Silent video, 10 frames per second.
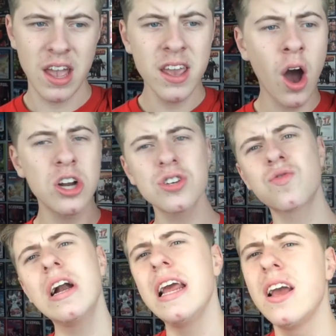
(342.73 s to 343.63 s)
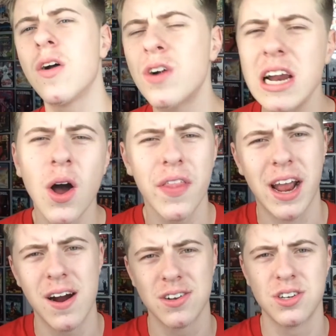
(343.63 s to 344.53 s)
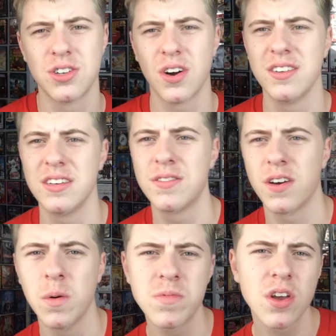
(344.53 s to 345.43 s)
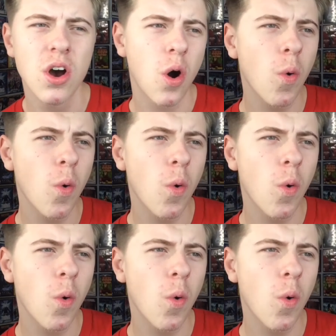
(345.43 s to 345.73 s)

Yeah, I really like the character designs in these films.